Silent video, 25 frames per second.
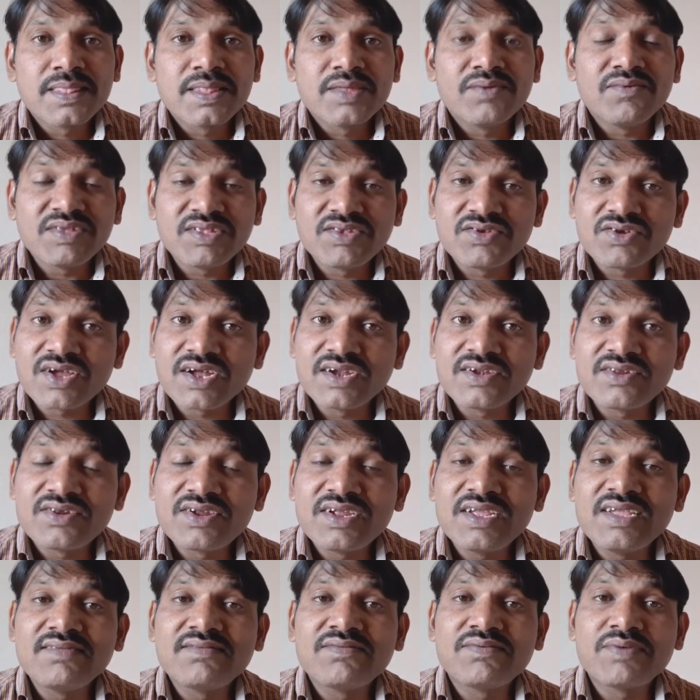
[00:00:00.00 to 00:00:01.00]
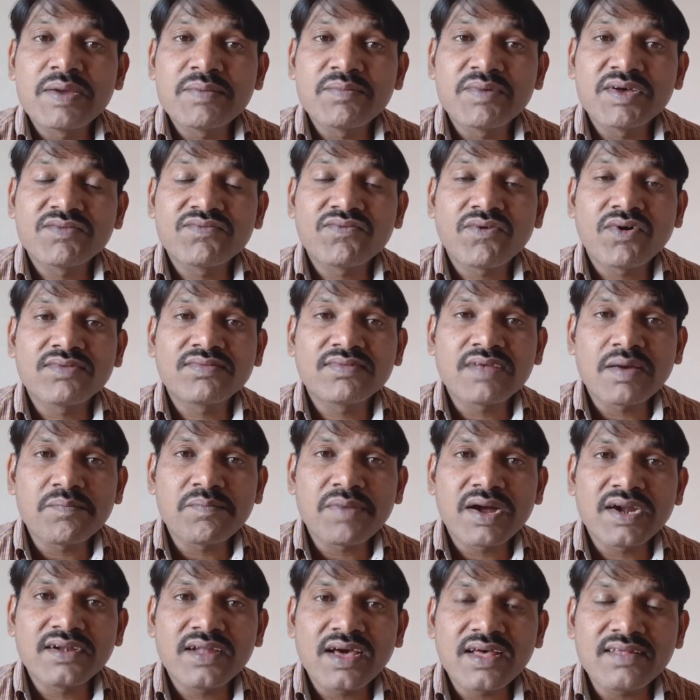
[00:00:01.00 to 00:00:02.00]
Which country is famous for
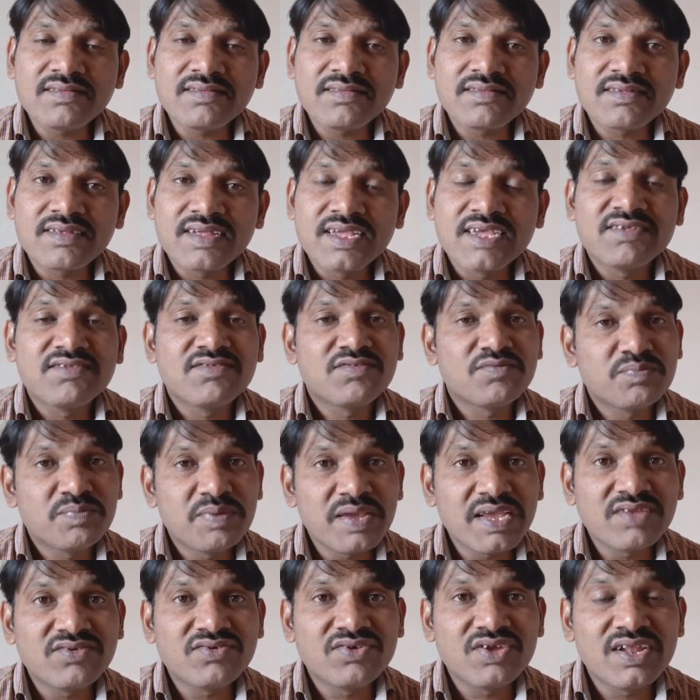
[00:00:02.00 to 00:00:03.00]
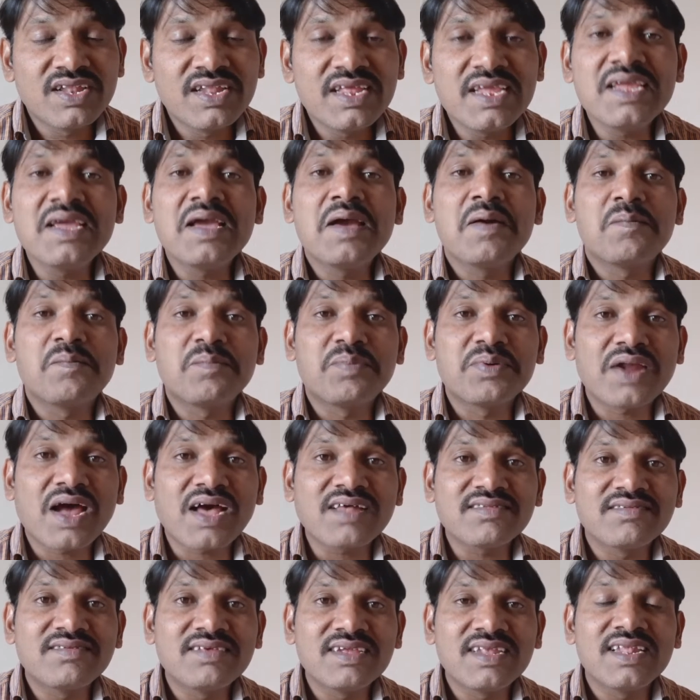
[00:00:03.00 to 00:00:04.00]
samba dance? Especially
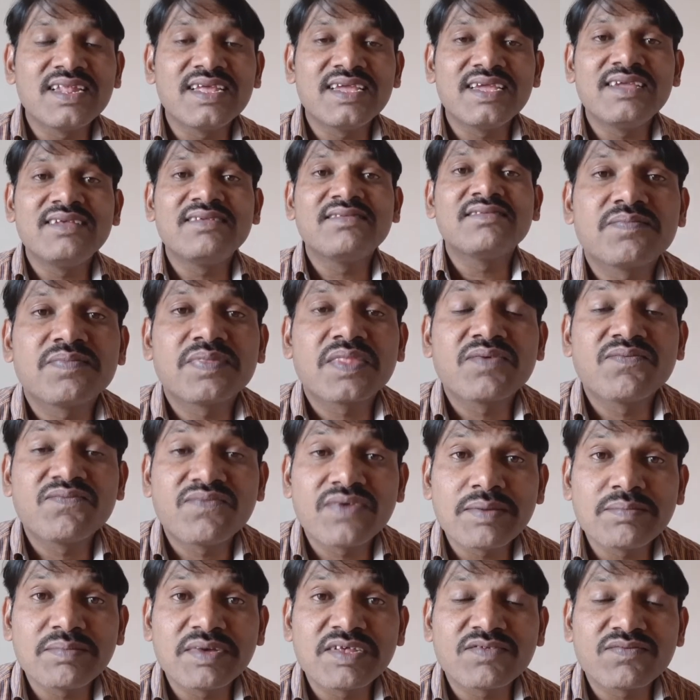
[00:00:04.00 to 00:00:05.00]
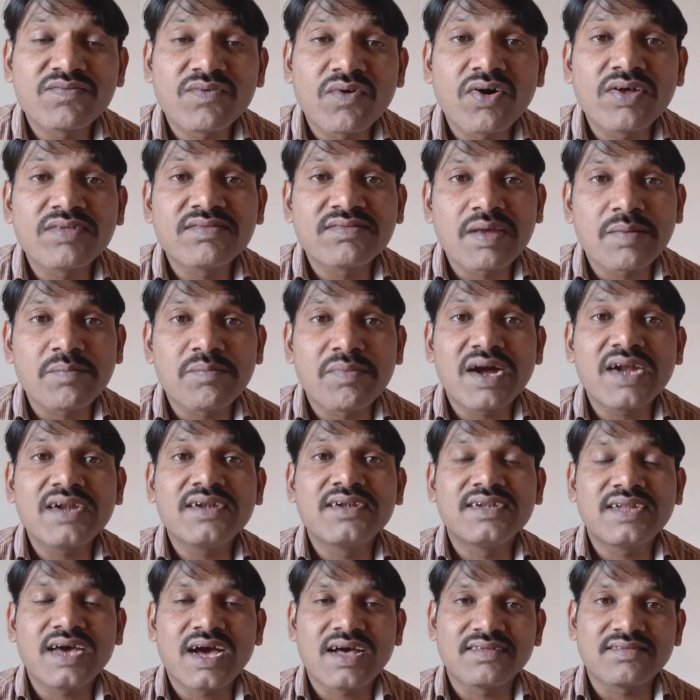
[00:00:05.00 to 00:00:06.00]
Brazil is famous for samba
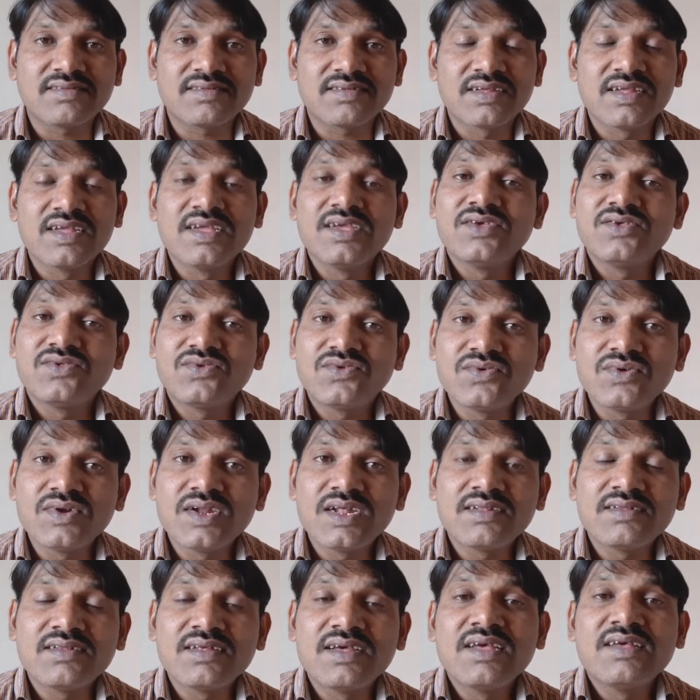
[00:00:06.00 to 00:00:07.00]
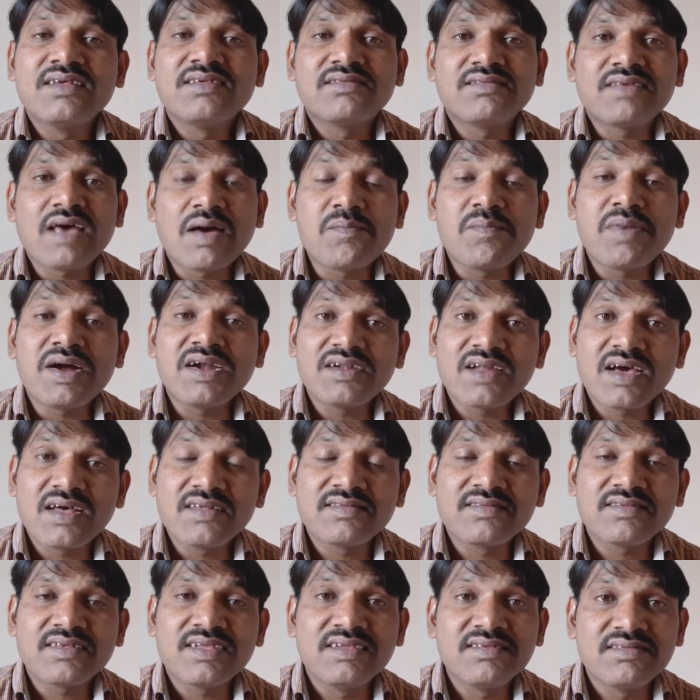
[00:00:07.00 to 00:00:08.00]
dance. Student, samba
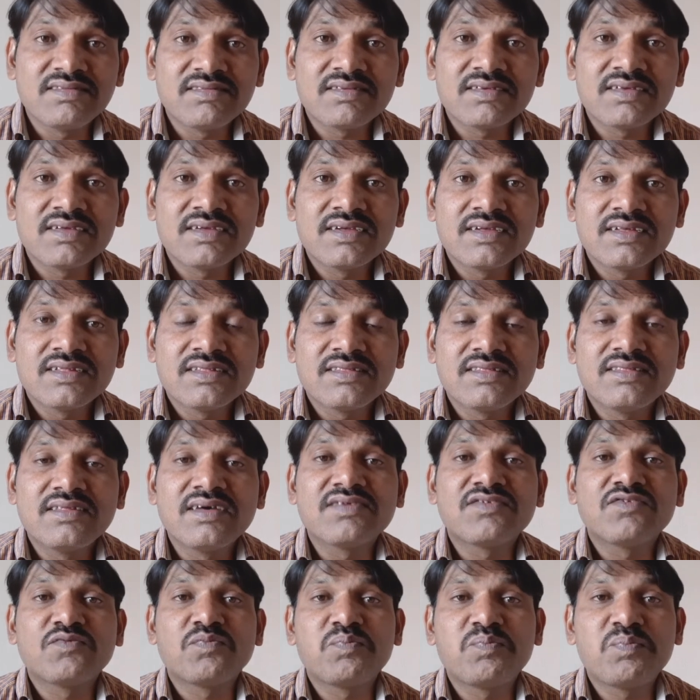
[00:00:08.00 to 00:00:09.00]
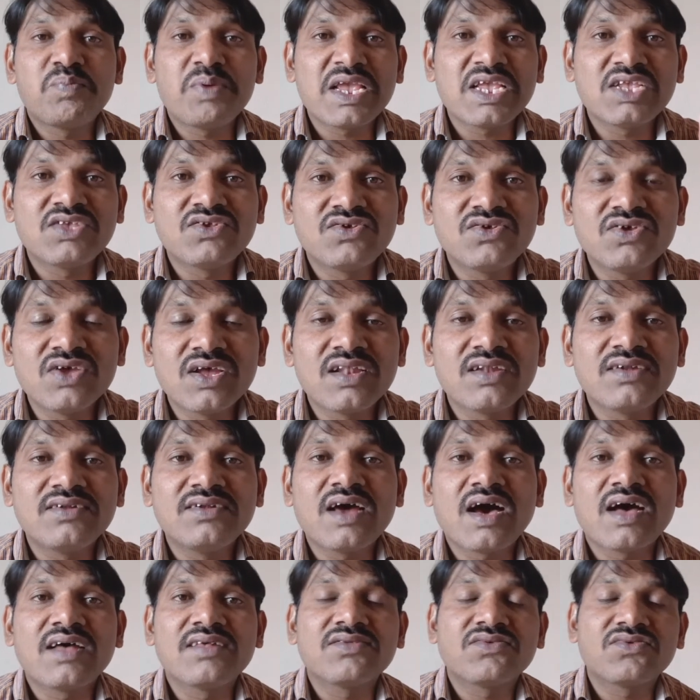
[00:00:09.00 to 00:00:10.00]
dance is the special
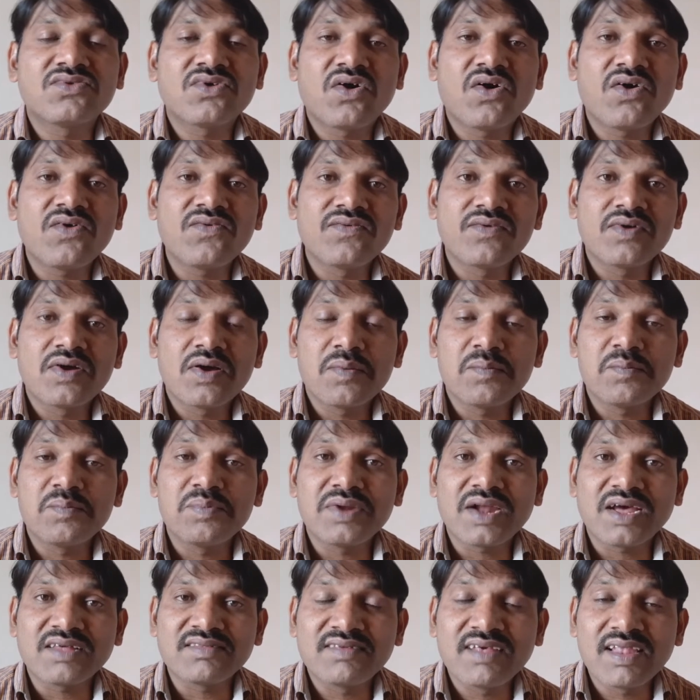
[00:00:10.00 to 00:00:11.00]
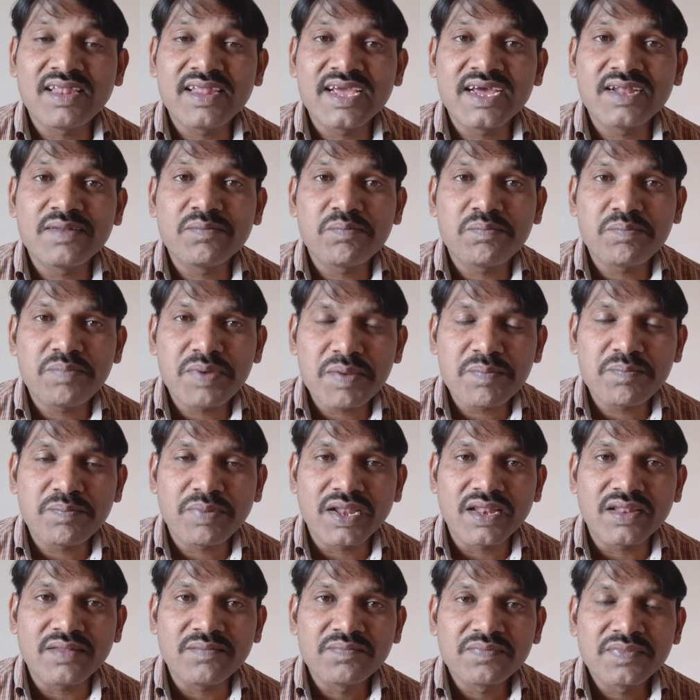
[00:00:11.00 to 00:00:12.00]
dance of Brazilian
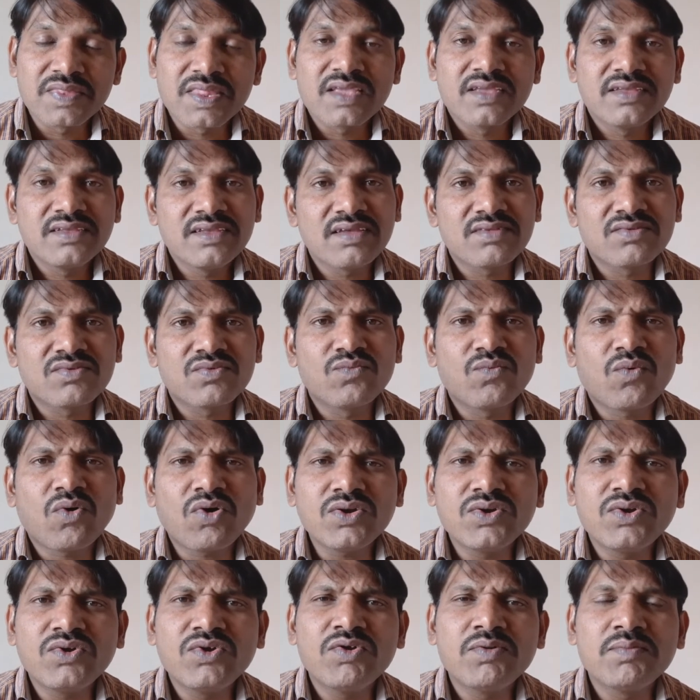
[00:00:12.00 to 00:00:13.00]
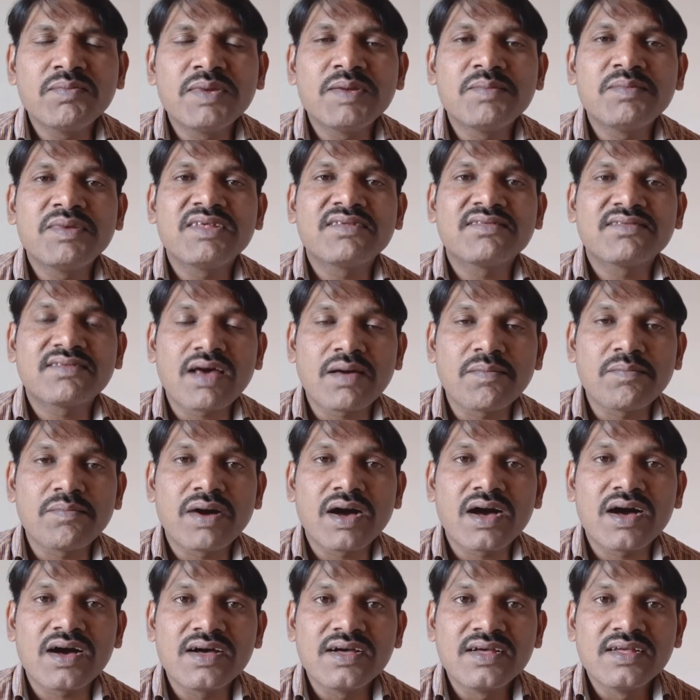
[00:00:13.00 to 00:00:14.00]
people. Yes, what do you mean by
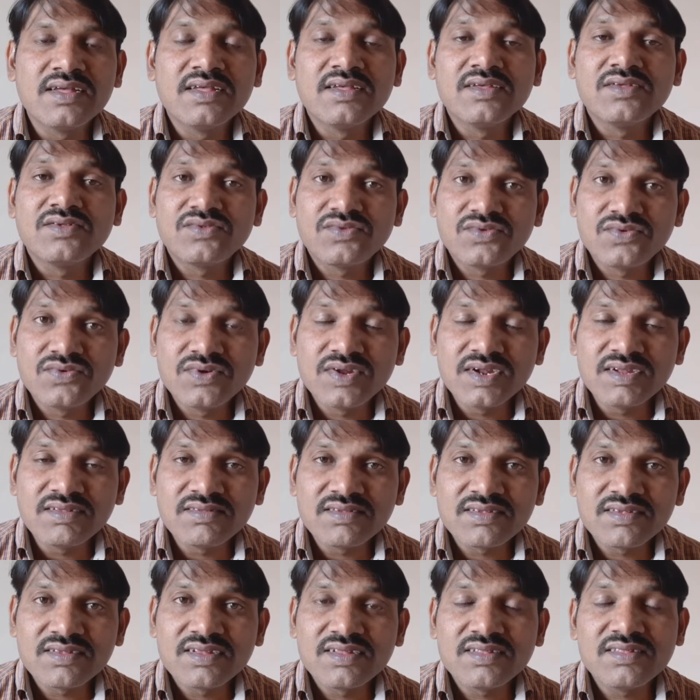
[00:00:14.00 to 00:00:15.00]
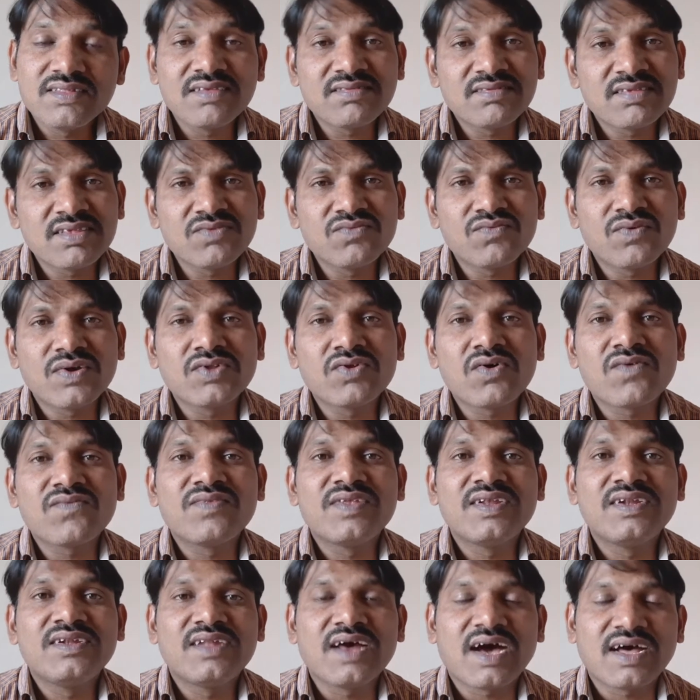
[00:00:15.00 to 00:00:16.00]
samba? Students, this is one of
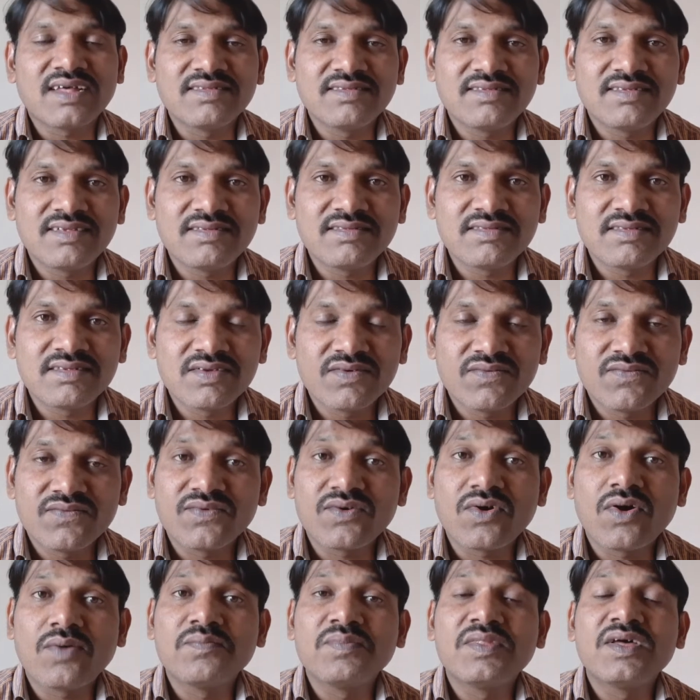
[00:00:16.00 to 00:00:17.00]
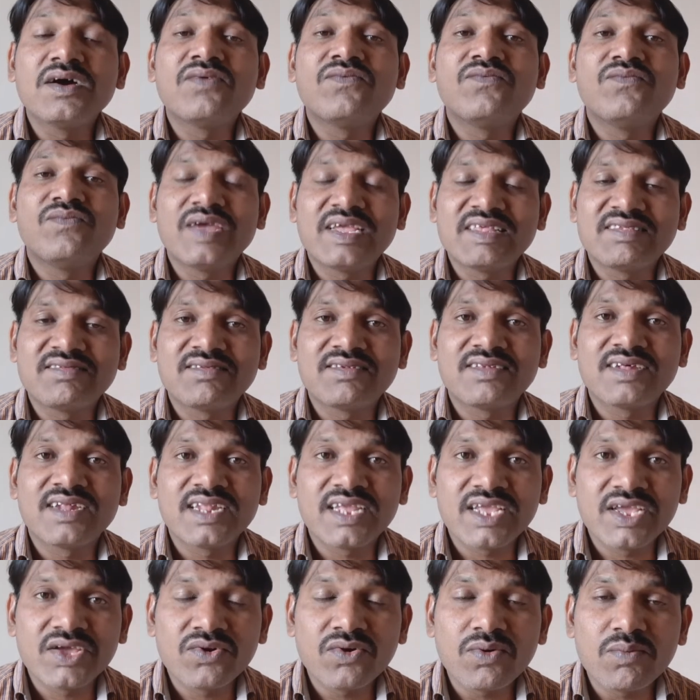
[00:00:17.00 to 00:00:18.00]
the dances from the Western
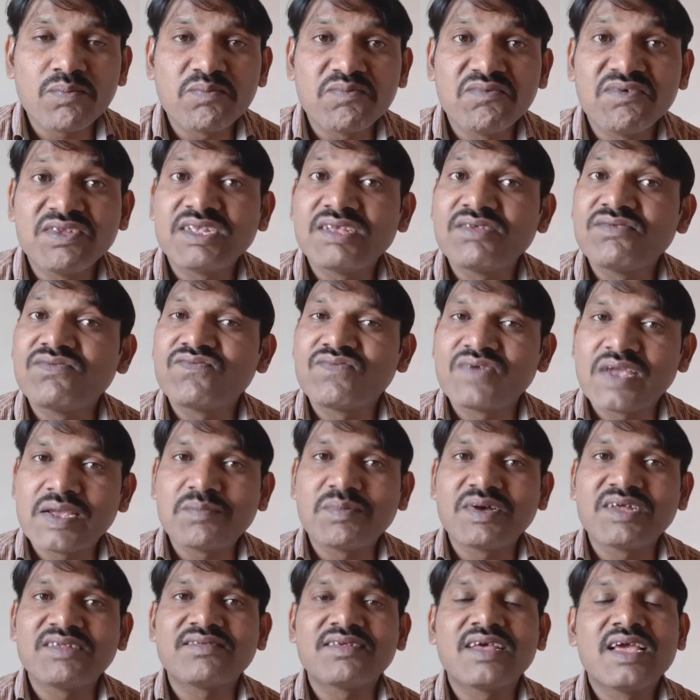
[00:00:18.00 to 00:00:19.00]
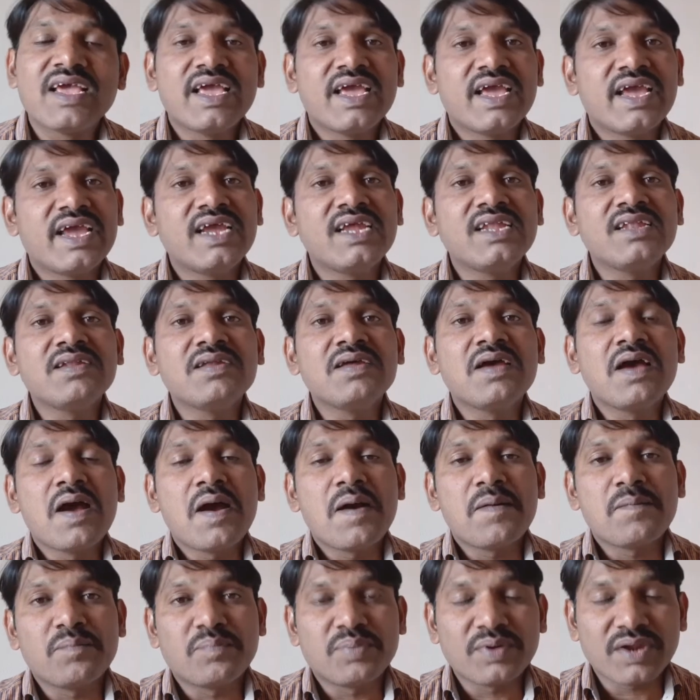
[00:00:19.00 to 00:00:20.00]
Europe which is famous in
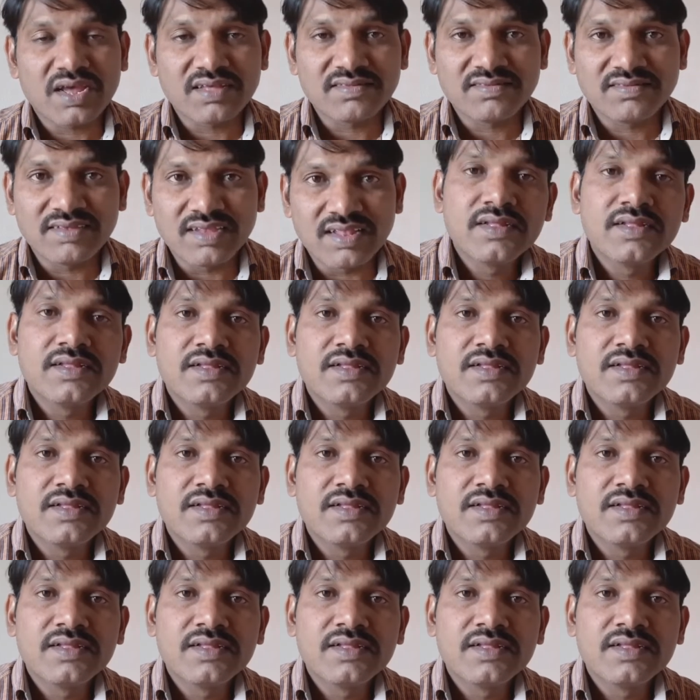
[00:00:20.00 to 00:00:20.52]
Brazil.